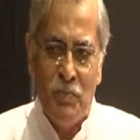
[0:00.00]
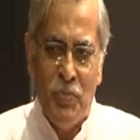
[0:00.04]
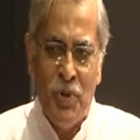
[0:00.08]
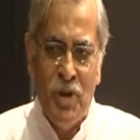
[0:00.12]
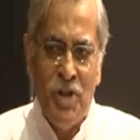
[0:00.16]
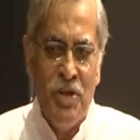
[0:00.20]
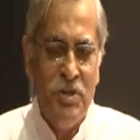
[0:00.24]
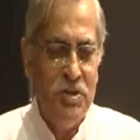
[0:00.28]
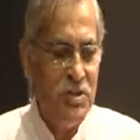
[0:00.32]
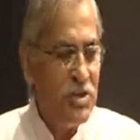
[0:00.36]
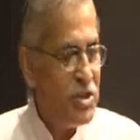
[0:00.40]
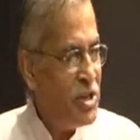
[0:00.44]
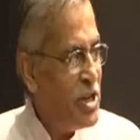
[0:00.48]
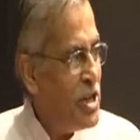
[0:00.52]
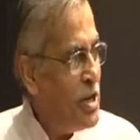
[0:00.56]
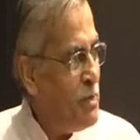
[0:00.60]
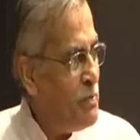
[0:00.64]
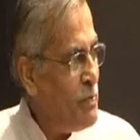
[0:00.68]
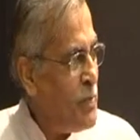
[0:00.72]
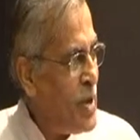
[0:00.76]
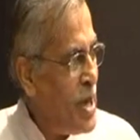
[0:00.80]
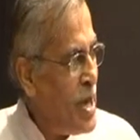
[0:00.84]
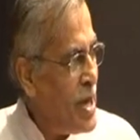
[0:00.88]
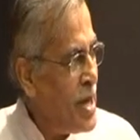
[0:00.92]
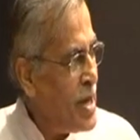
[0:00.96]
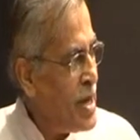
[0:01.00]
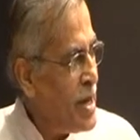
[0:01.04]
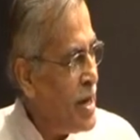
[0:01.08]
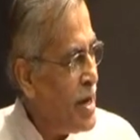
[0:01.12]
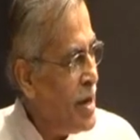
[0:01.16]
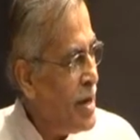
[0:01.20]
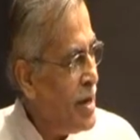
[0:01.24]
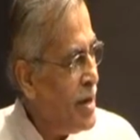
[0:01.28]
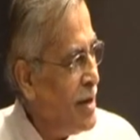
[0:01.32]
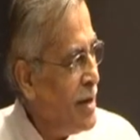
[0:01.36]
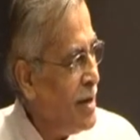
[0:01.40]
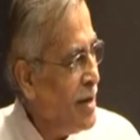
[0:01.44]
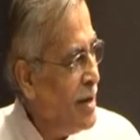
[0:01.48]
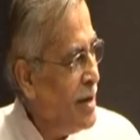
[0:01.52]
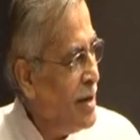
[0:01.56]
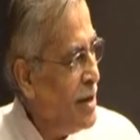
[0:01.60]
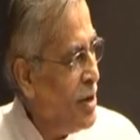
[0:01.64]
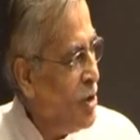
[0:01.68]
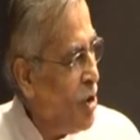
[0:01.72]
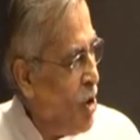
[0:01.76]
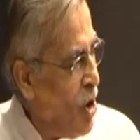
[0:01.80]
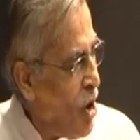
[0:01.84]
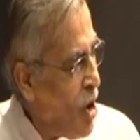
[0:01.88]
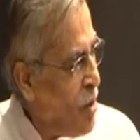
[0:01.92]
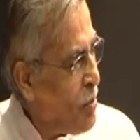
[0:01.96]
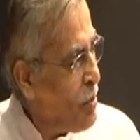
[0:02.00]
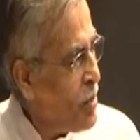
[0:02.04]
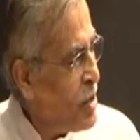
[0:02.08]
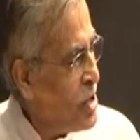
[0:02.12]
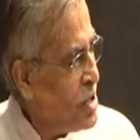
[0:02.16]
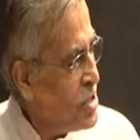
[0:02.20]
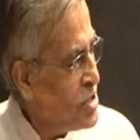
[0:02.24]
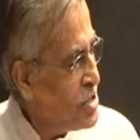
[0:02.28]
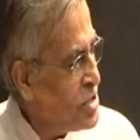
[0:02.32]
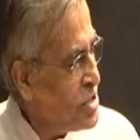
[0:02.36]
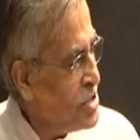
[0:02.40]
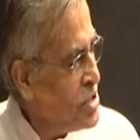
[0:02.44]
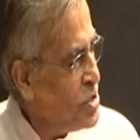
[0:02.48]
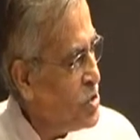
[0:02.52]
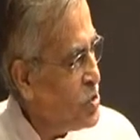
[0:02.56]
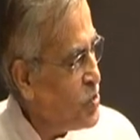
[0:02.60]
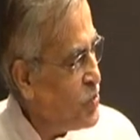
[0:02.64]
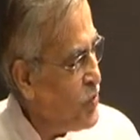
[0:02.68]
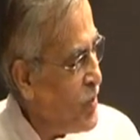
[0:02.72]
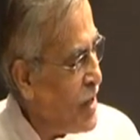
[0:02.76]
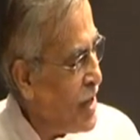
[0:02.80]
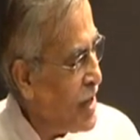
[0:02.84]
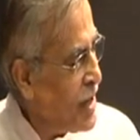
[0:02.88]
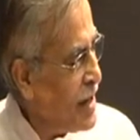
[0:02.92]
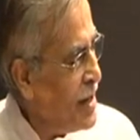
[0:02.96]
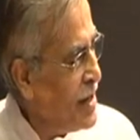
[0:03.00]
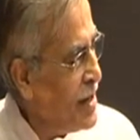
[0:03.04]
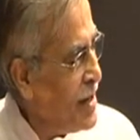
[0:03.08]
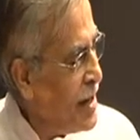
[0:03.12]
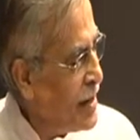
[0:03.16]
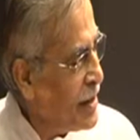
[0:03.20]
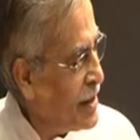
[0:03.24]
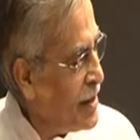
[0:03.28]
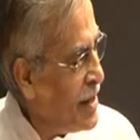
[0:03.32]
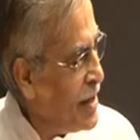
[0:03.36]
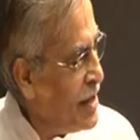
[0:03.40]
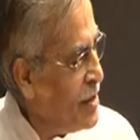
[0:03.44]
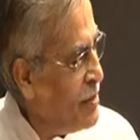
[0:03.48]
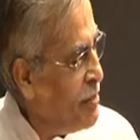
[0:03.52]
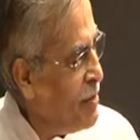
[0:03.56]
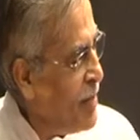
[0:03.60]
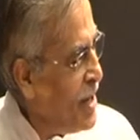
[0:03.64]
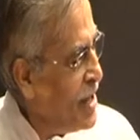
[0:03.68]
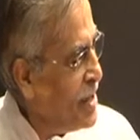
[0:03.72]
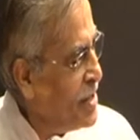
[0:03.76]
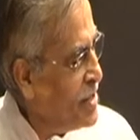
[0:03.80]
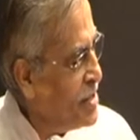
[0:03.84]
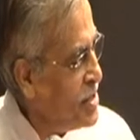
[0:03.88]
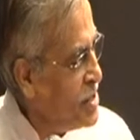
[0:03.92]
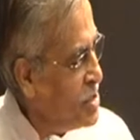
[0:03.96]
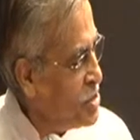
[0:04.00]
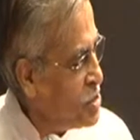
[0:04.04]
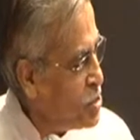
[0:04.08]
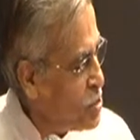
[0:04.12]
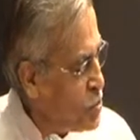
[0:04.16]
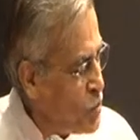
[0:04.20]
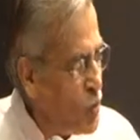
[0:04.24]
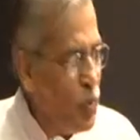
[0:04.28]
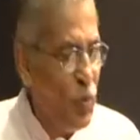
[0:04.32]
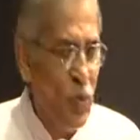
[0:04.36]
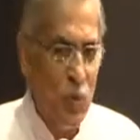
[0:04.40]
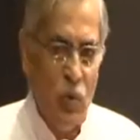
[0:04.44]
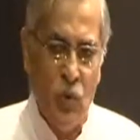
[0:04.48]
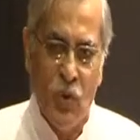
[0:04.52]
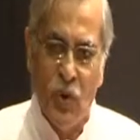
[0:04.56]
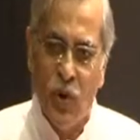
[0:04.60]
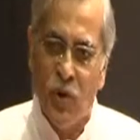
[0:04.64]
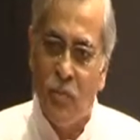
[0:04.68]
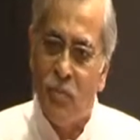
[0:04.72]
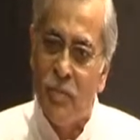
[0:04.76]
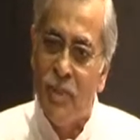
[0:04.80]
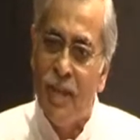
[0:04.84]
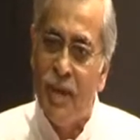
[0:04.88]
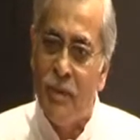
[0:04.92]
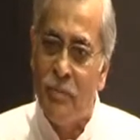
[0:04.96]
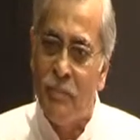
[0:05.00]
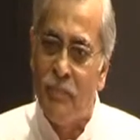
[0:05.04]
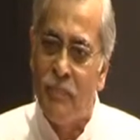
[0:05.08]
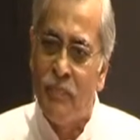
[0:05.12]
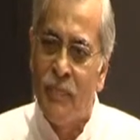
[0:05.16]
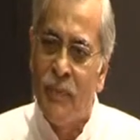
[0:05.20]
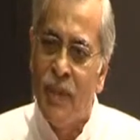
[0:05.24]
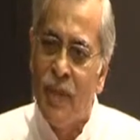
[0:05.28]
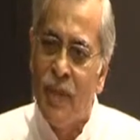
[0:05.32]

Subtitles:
peacekeeping operations were conducted by these two of them,